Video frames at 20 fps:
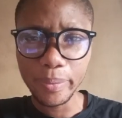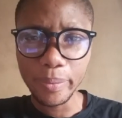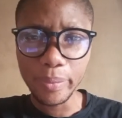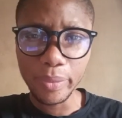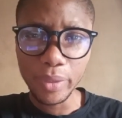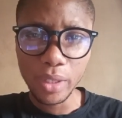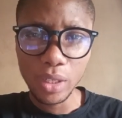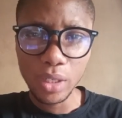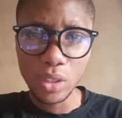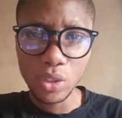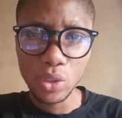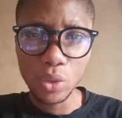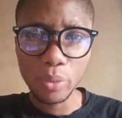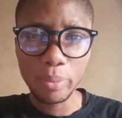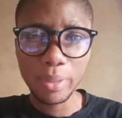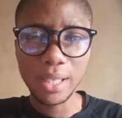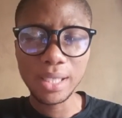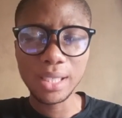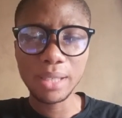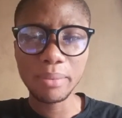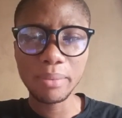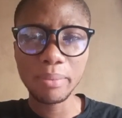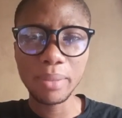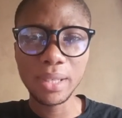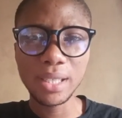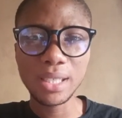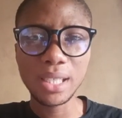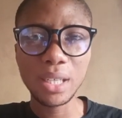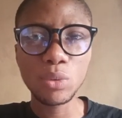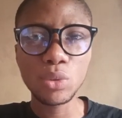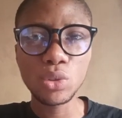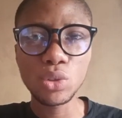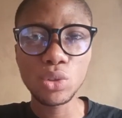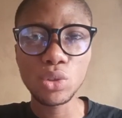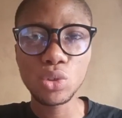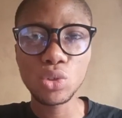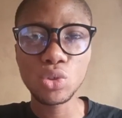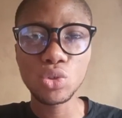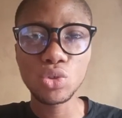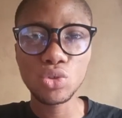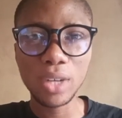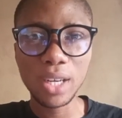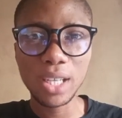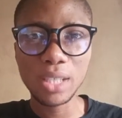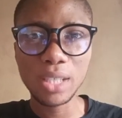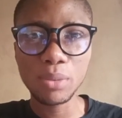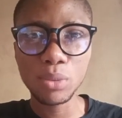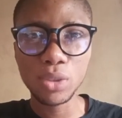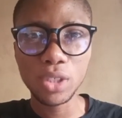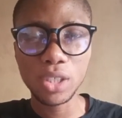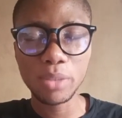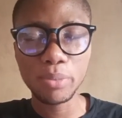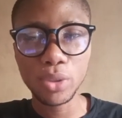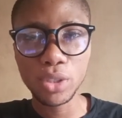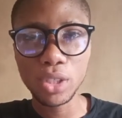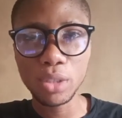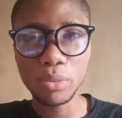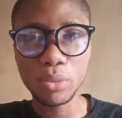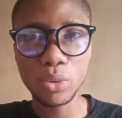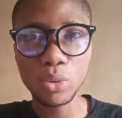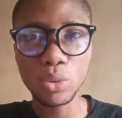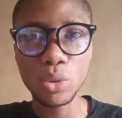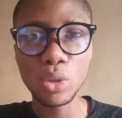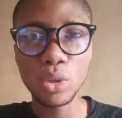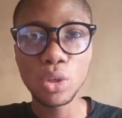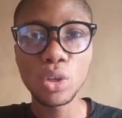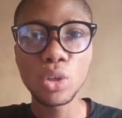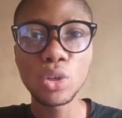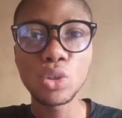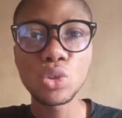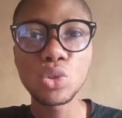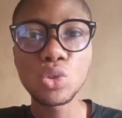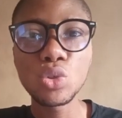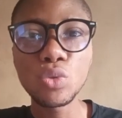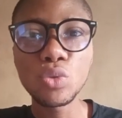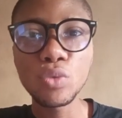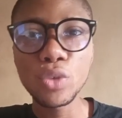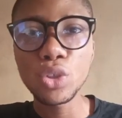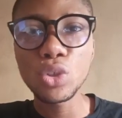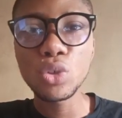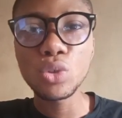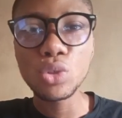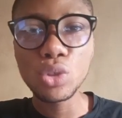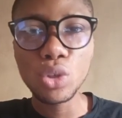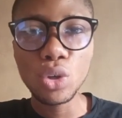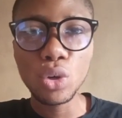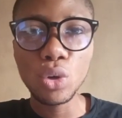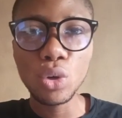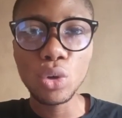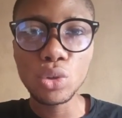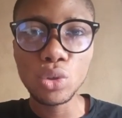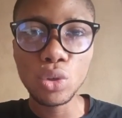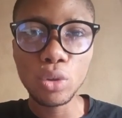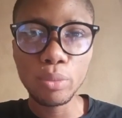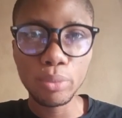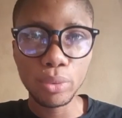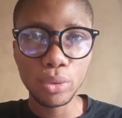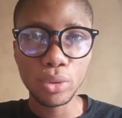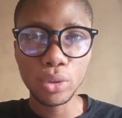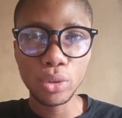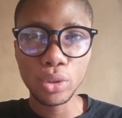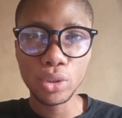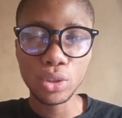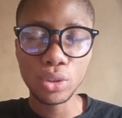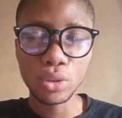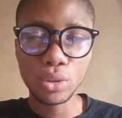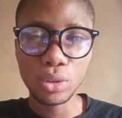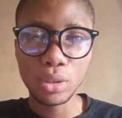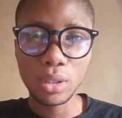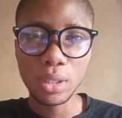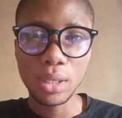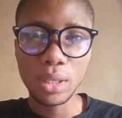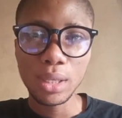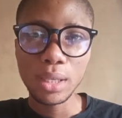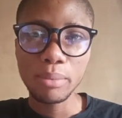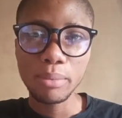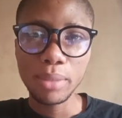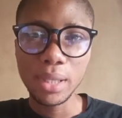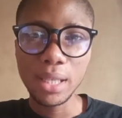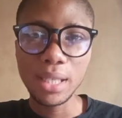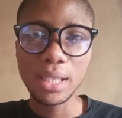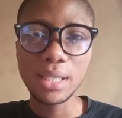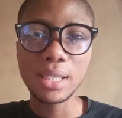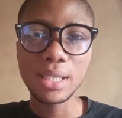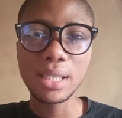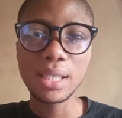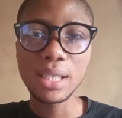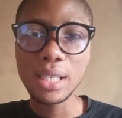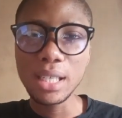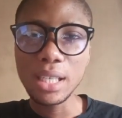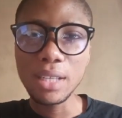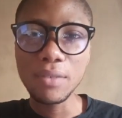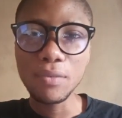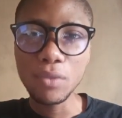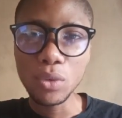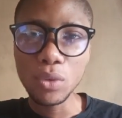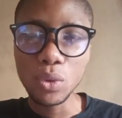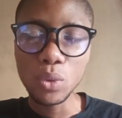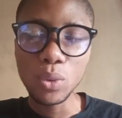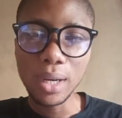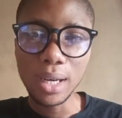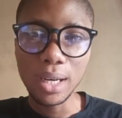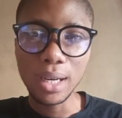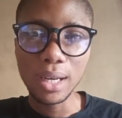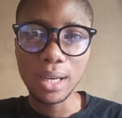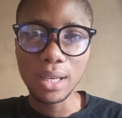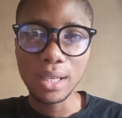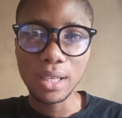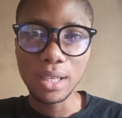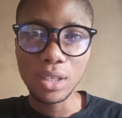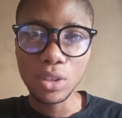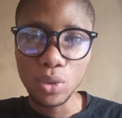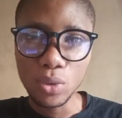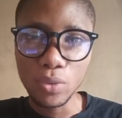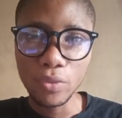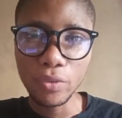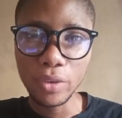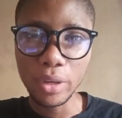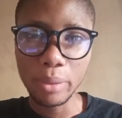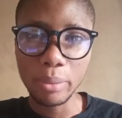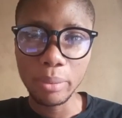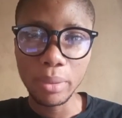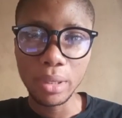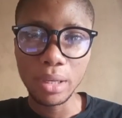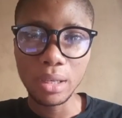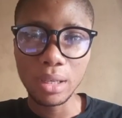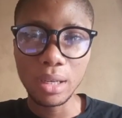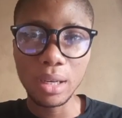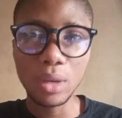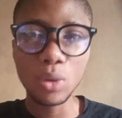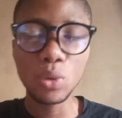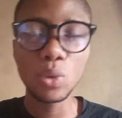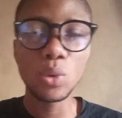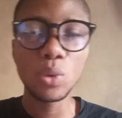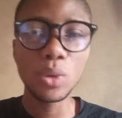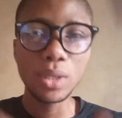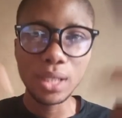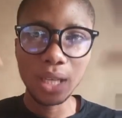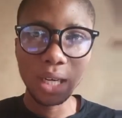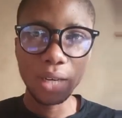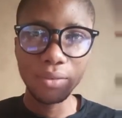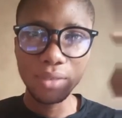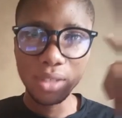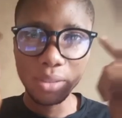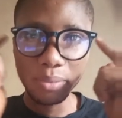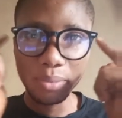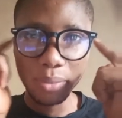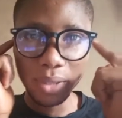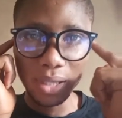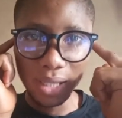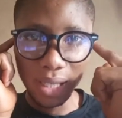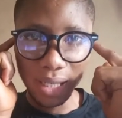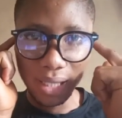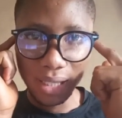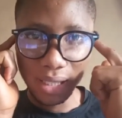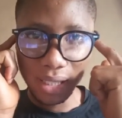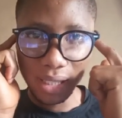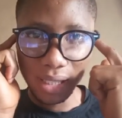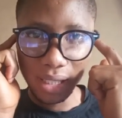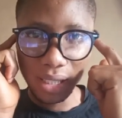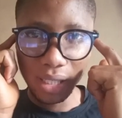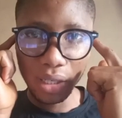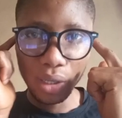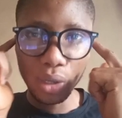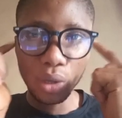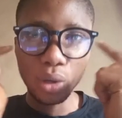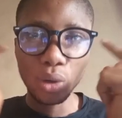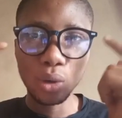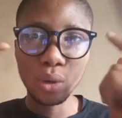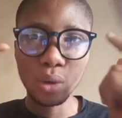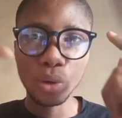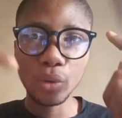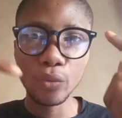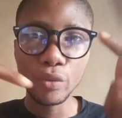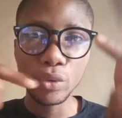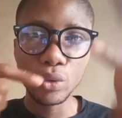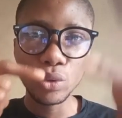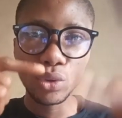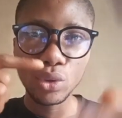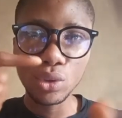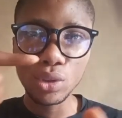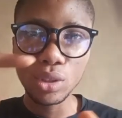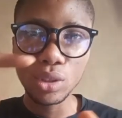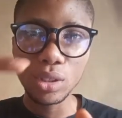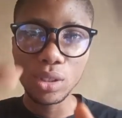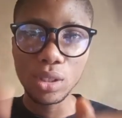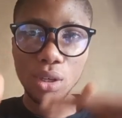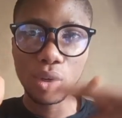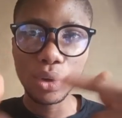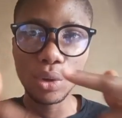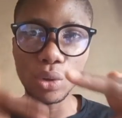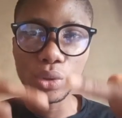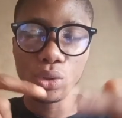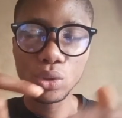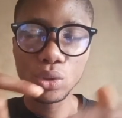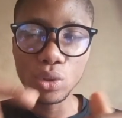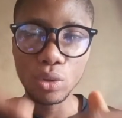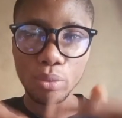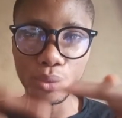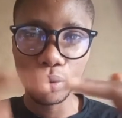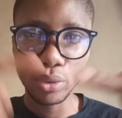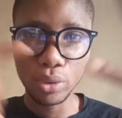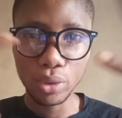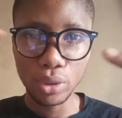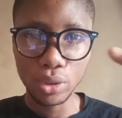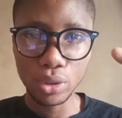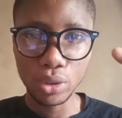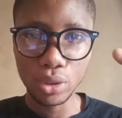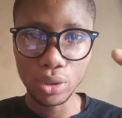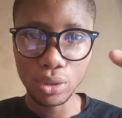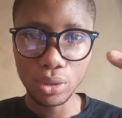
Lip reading: So please I want you to try as much as possible to reduce the cost of production. Please, if you are a new farmer, always have this mentality of reducing the cost of production.